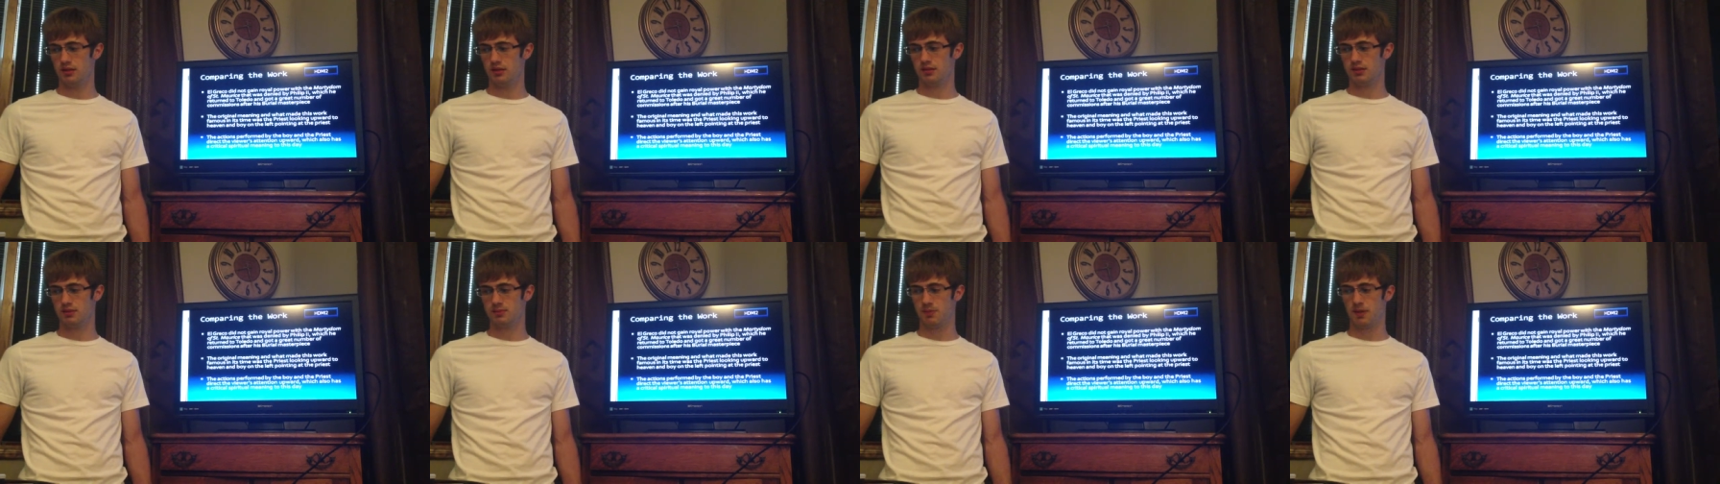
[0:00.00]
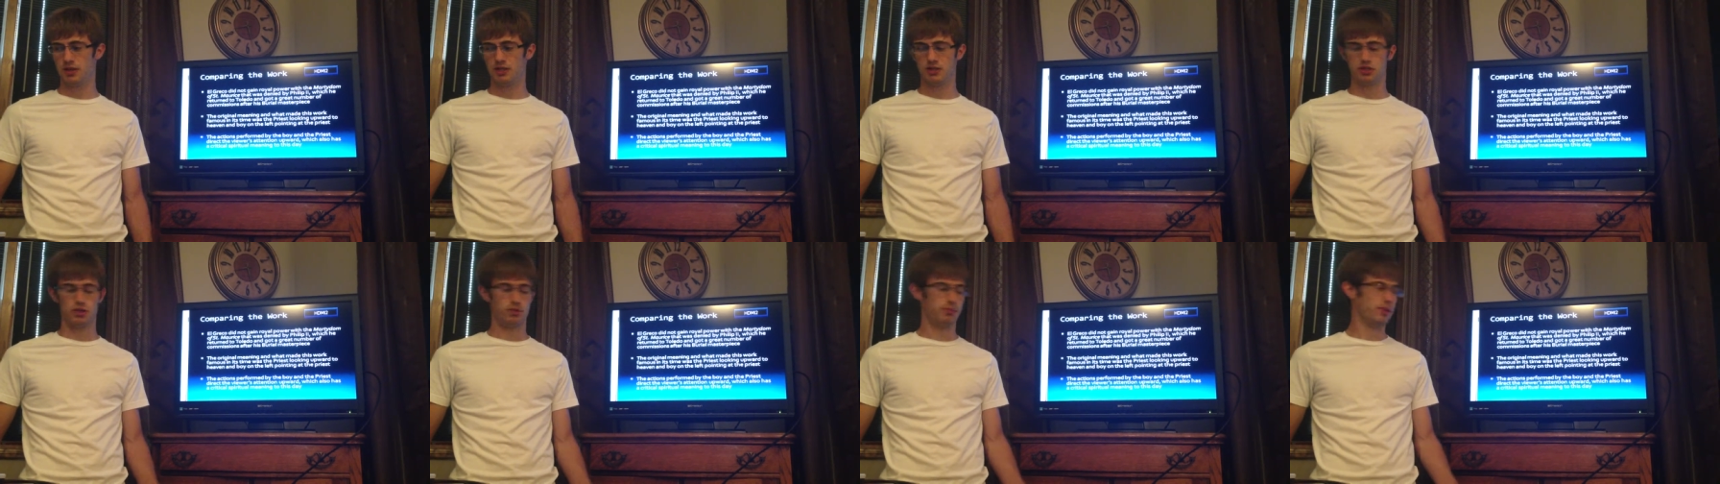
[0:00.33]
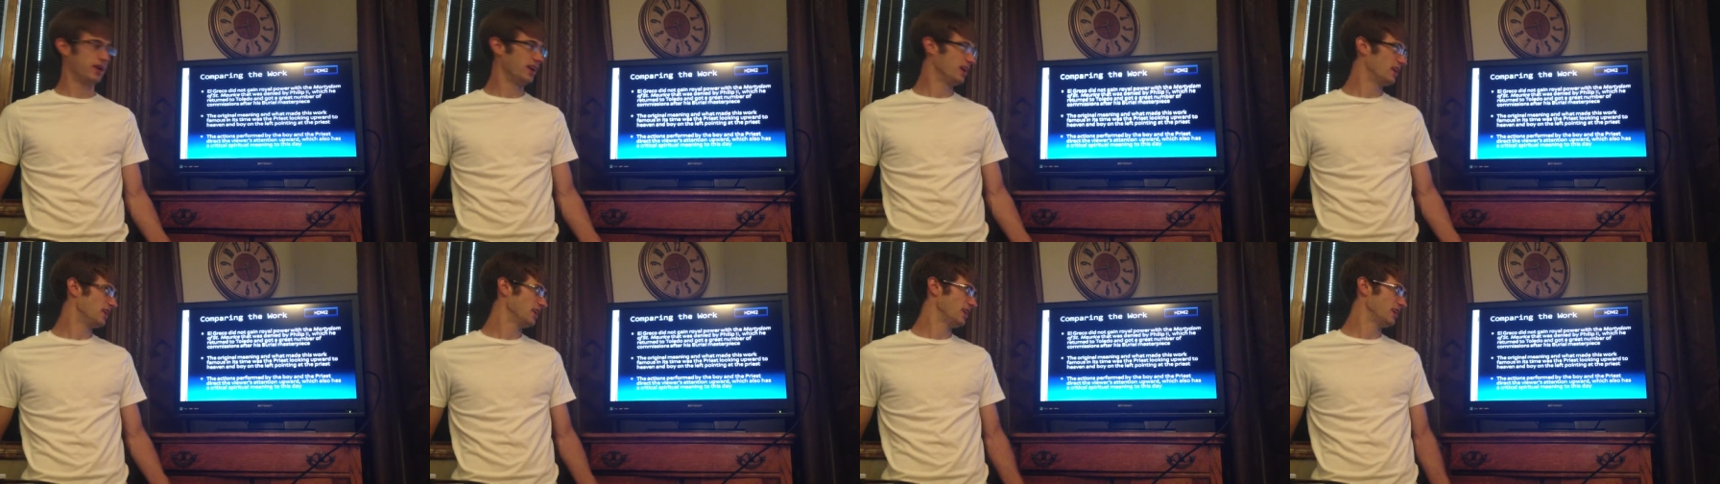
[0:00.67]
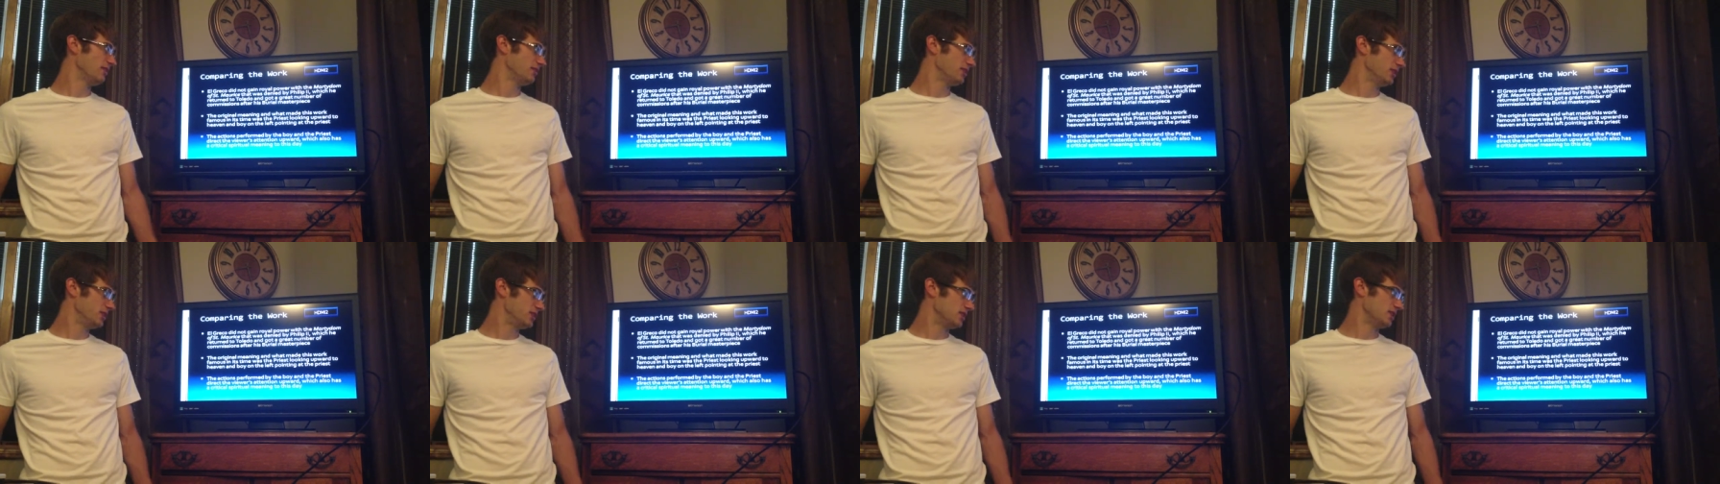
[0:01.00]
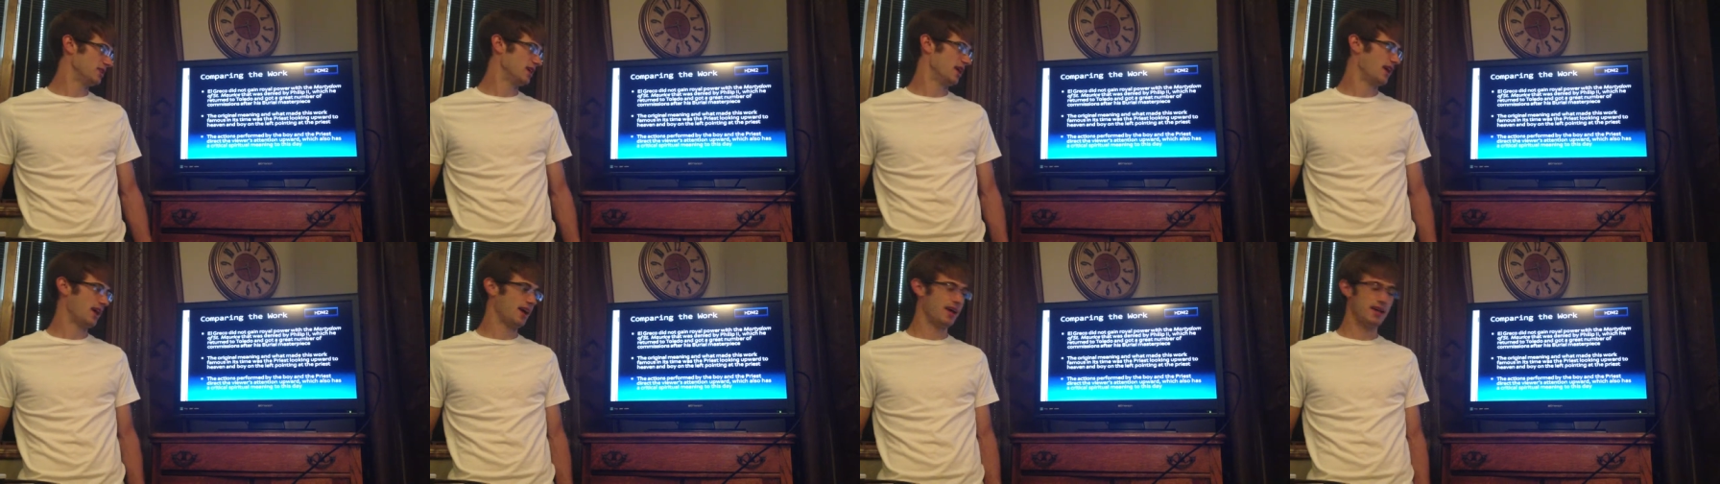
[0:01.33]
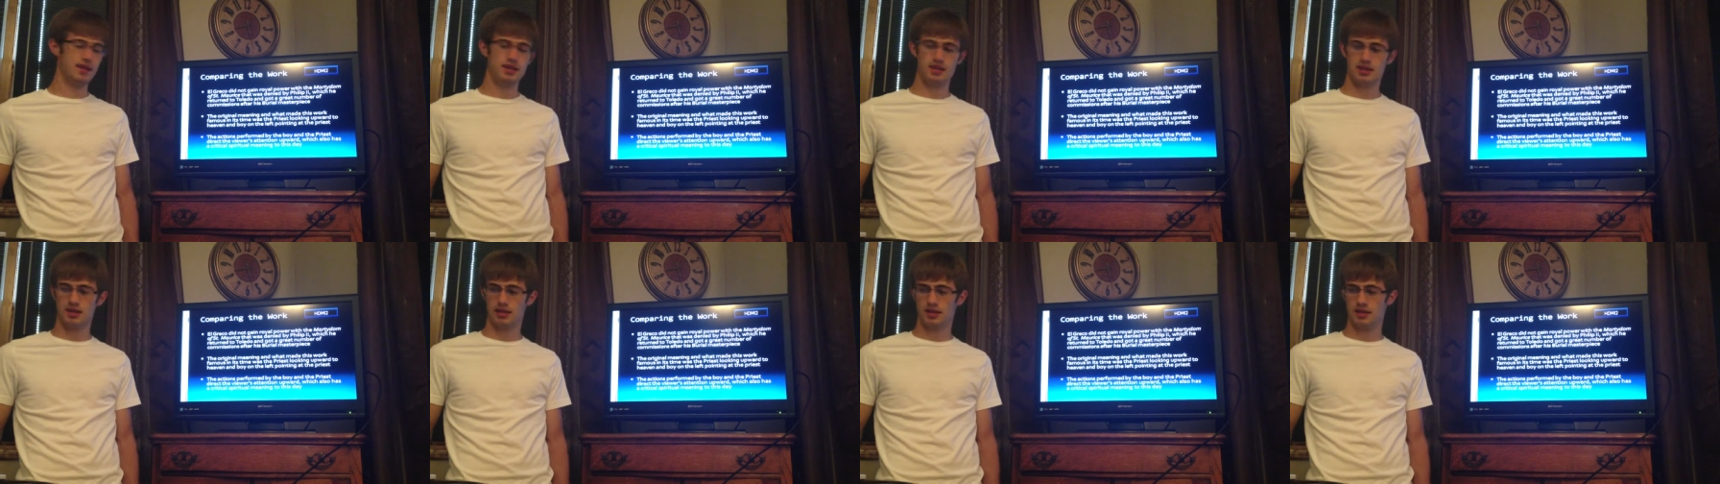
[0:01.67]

spiritual meaning even today,